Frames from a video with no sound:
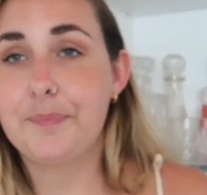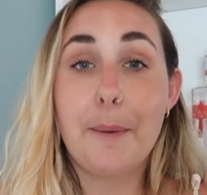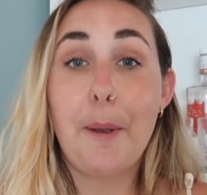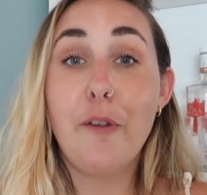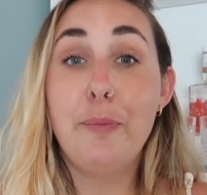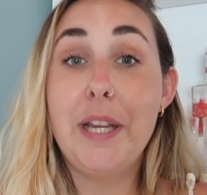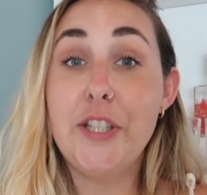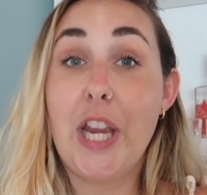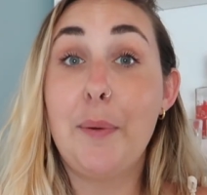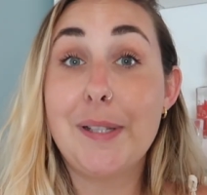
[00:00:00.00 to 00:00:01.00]
So both me and
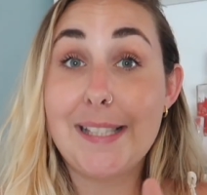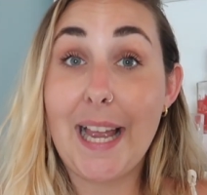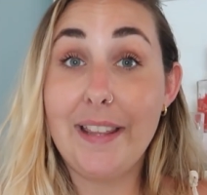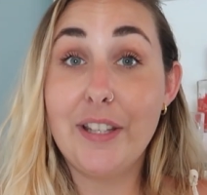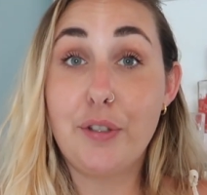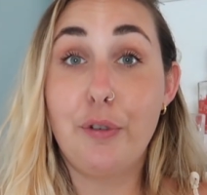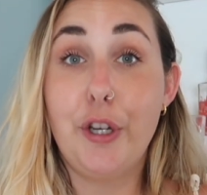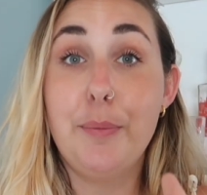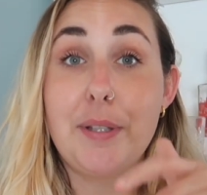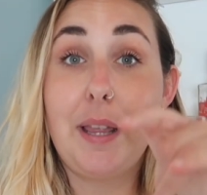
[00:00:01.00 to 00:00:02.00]
Jake were sat in this
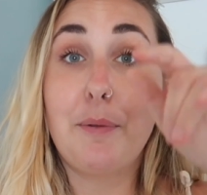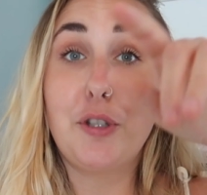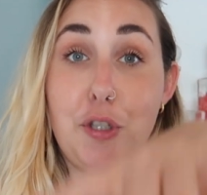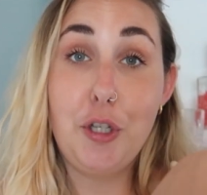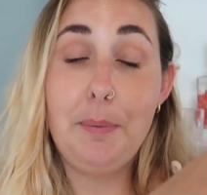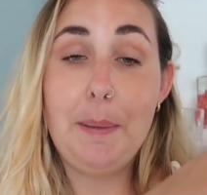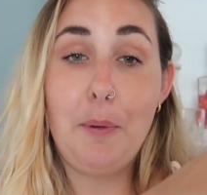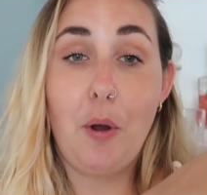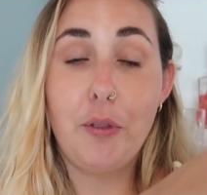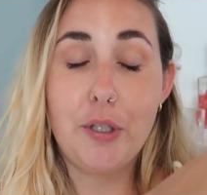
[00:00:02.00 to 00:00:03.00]
room, so there was 2
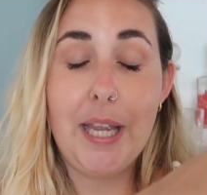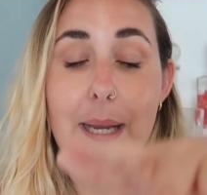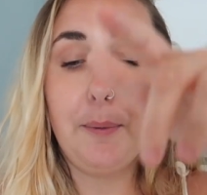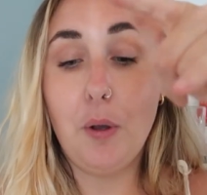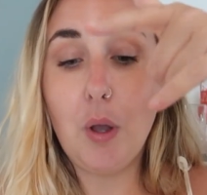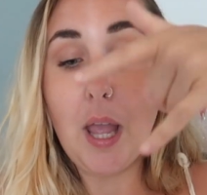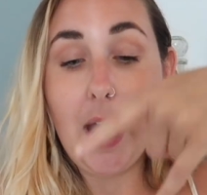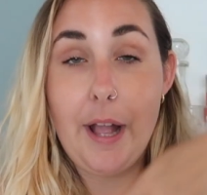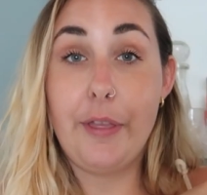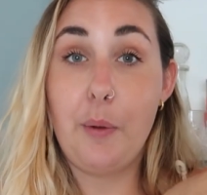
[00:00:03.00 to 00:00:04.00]
people on the table,
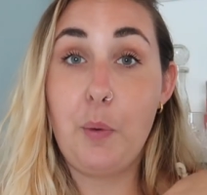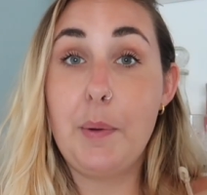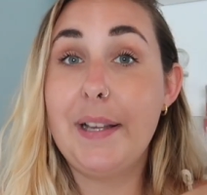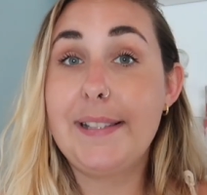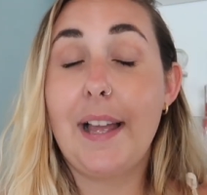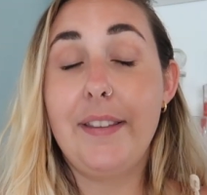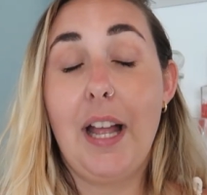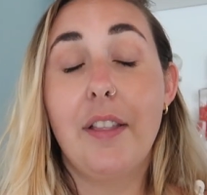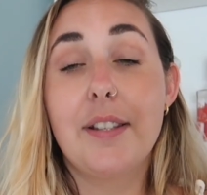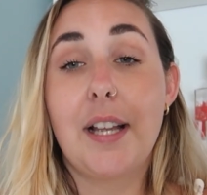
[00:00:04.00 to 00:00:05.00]
and then we were sat the
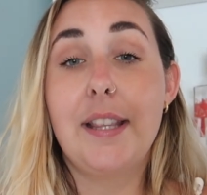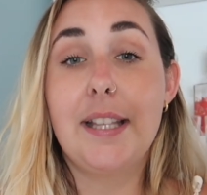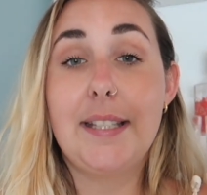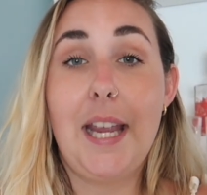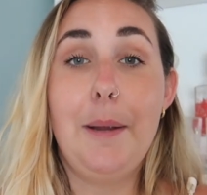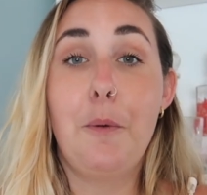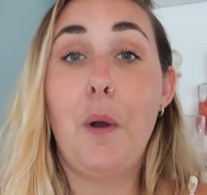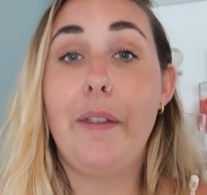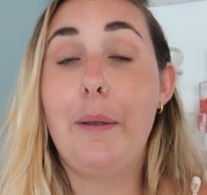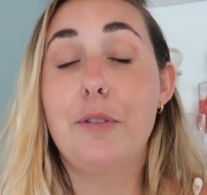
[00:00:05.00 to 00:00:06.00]
other side of the
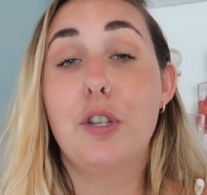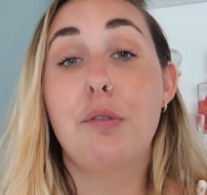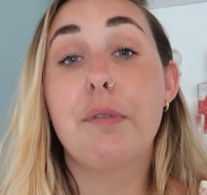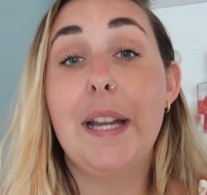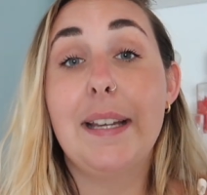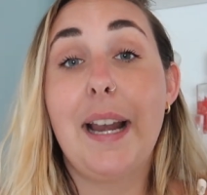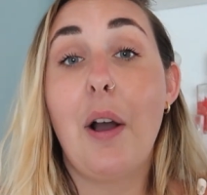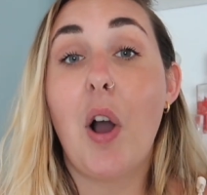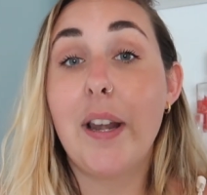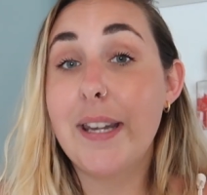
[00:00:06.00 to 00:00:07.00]
table, and they were just reading
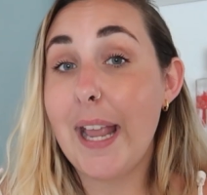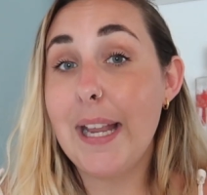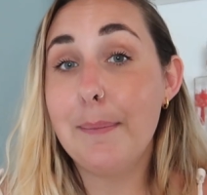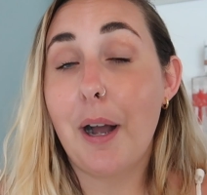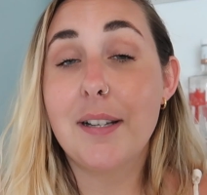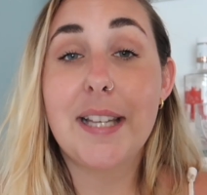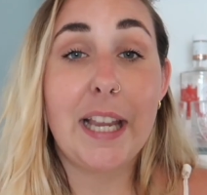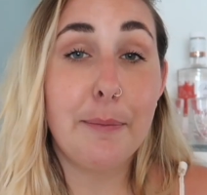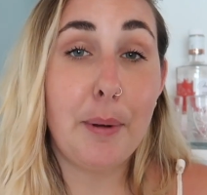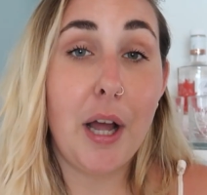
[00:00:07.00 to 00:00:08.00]
out our name, our
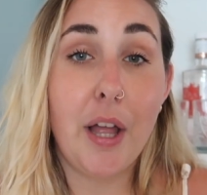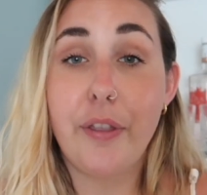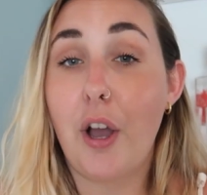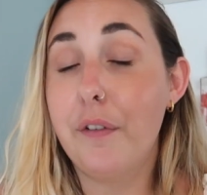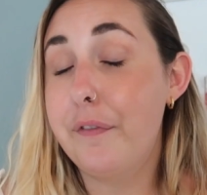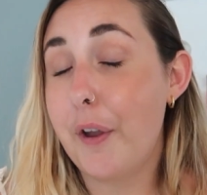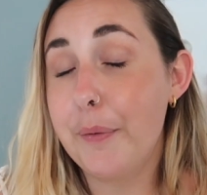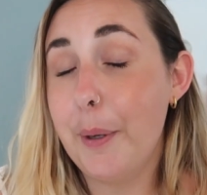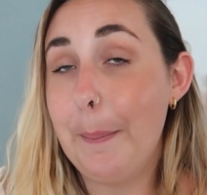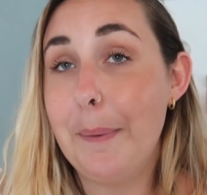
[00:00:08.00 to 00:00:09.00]
date of birth, our
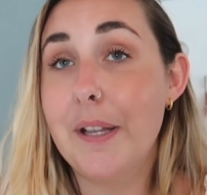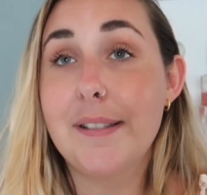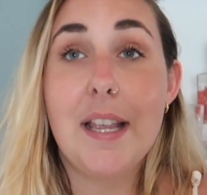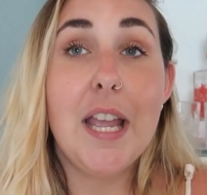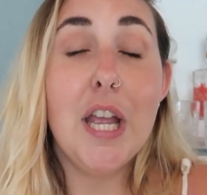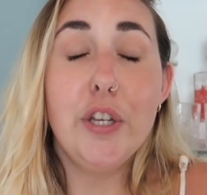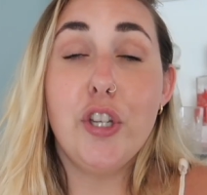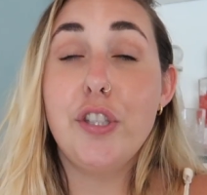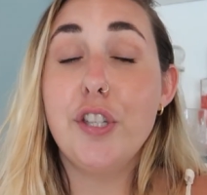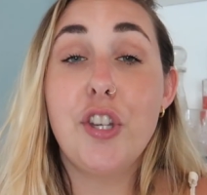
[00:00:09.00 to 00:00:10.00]
phone numbers,
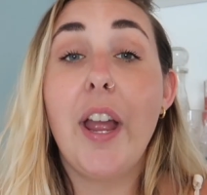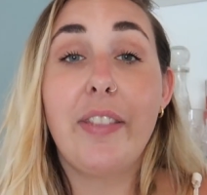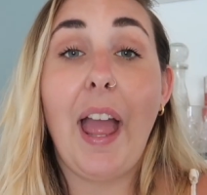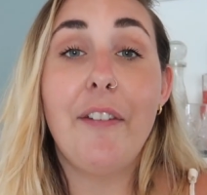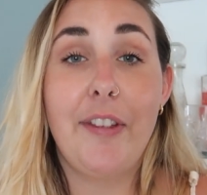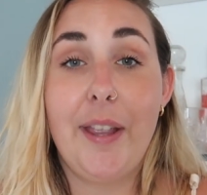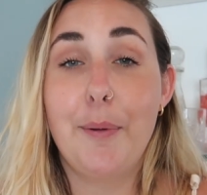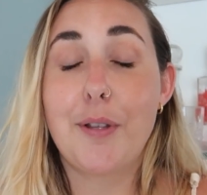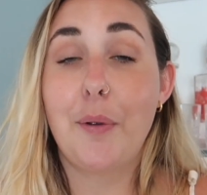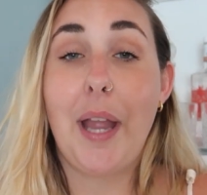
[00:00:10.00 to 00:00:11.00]
just to check that everything
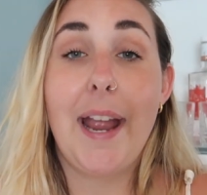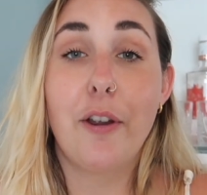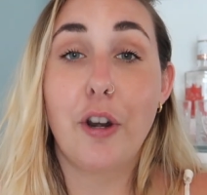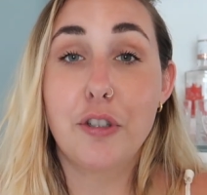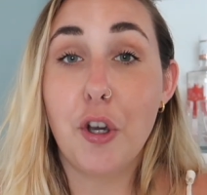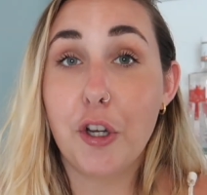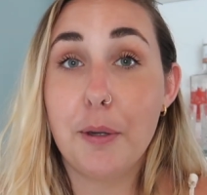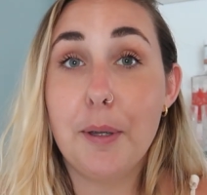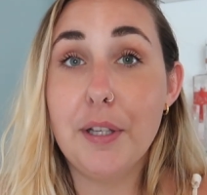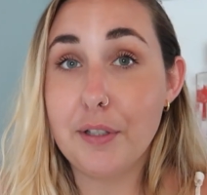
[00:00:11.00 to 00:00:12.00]
was okay on our
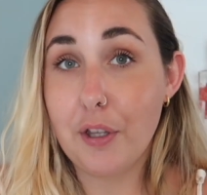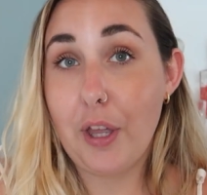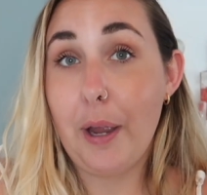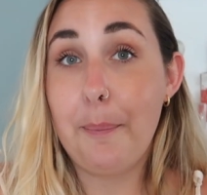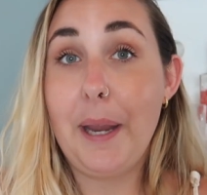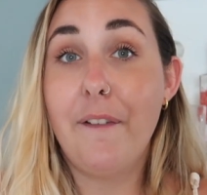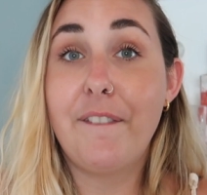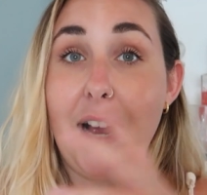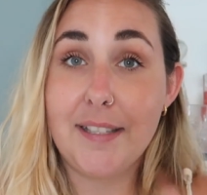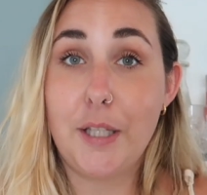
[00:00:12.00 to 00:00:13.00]
documents, so that it would be a
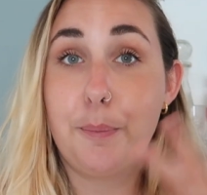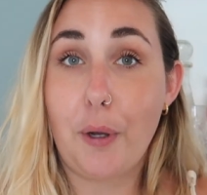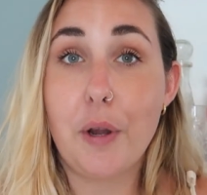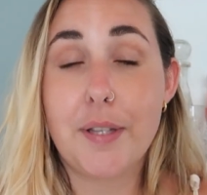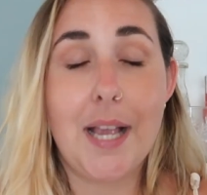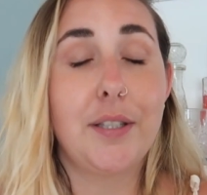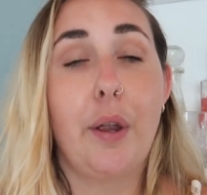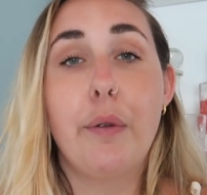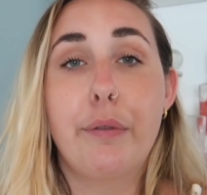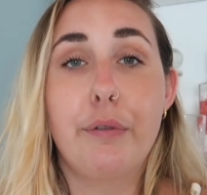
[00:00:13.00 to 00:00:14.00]
faster process
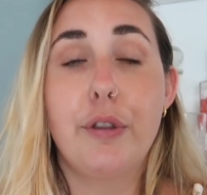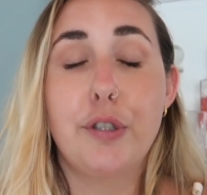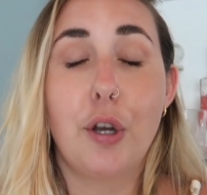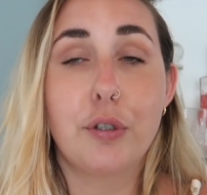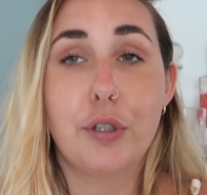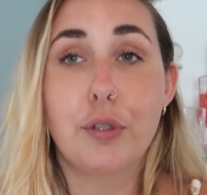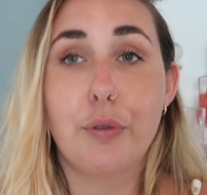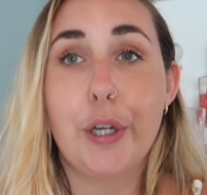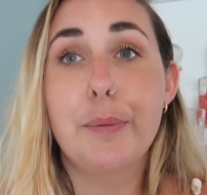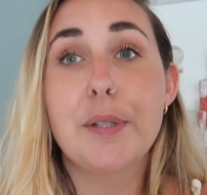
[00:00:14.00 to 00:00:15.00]
going through the doctor's
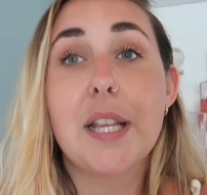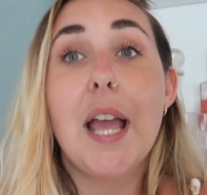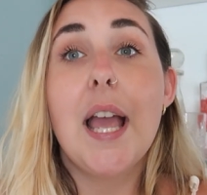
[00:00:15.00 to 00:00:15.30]
rooms.